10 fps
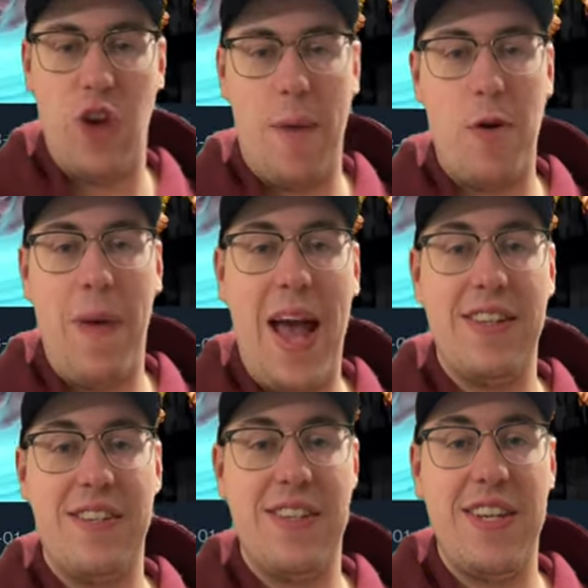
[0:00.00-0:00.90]
Robert
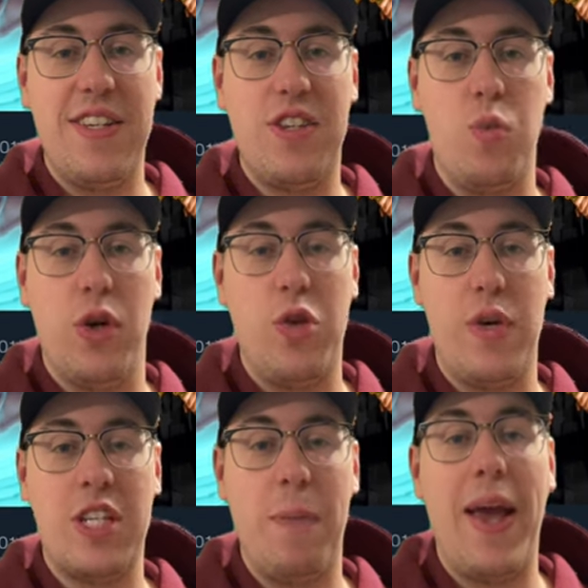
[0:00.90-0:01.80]
Pattinson teases what to
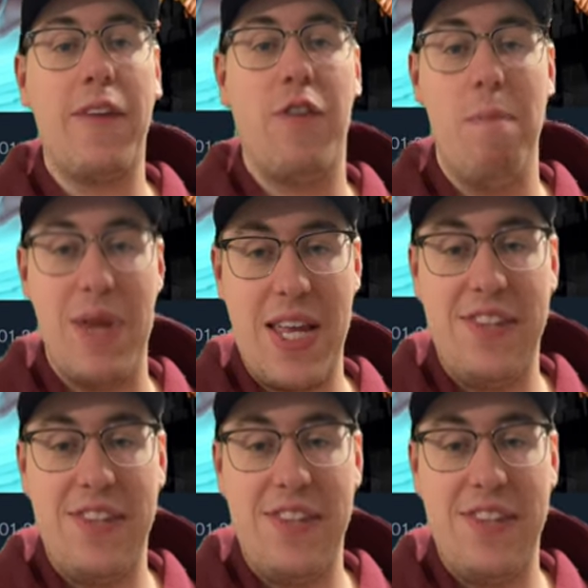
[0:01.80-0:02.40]
expect from Mickey